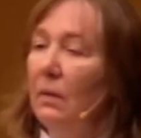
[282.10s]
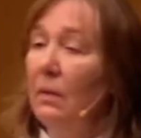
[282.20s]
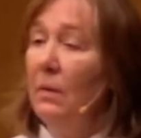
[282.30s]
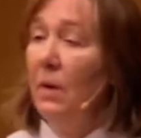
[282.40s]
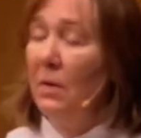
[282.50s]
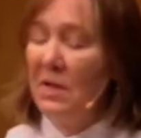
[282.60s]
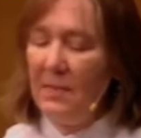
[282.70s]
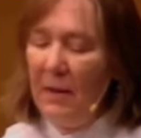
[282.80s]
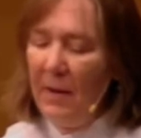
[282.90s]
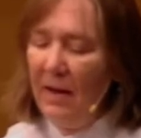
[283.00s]
who knows
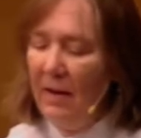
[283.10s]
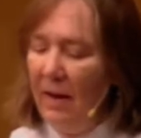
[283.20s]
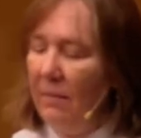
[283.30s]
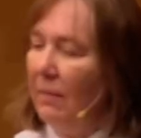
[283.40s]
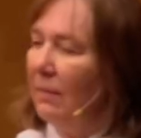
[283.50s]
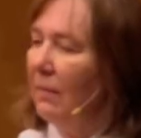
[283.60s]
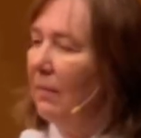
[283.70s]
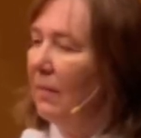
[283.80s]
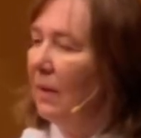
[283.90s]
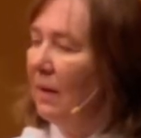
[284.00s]
me by name,
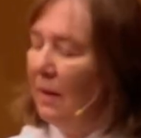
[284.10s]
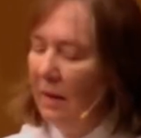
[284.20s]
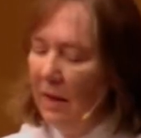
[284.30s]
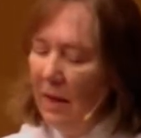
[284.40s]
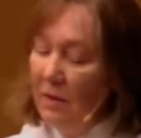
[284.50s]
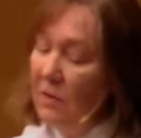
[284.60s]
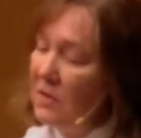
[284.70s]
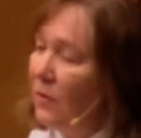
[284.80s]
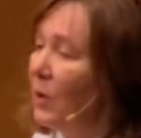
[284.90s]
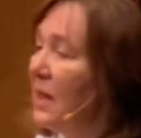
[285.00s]
and whose
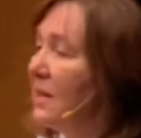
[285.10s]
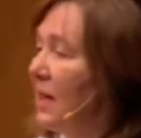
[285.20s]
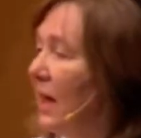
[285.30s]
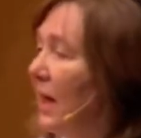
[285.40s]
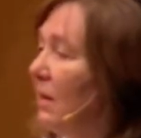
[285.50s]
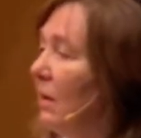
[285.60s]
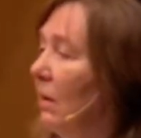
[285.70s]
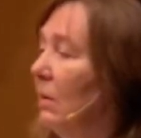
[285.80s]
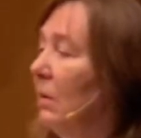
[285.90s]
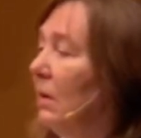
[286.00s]
voice I
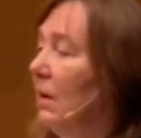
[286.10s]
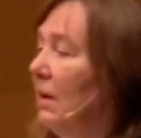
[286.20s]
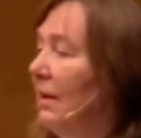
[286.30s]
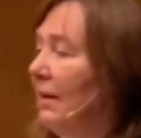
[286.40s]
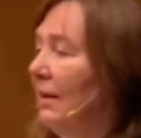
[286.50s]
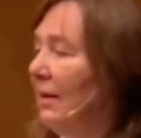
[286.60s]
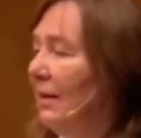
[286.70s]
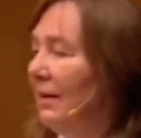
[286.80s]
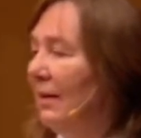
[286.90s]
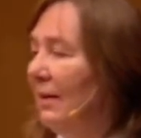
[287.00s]
know,
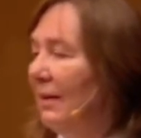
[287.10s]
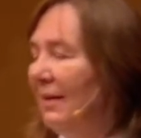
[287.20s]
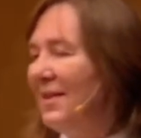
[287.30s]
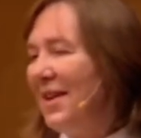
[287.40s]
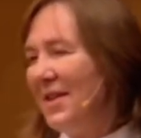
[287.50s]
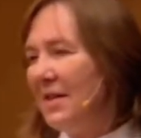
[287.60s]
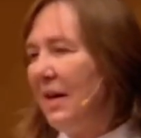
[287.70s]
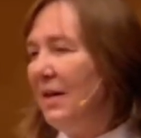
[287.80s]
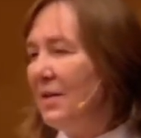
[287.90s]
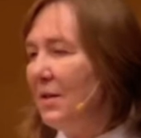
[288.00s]
does
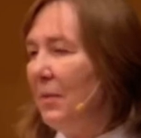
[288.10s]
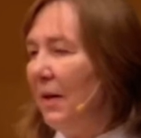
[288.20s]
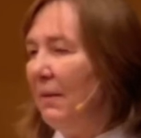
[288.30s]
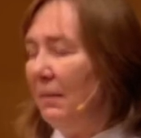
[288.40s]
answer me.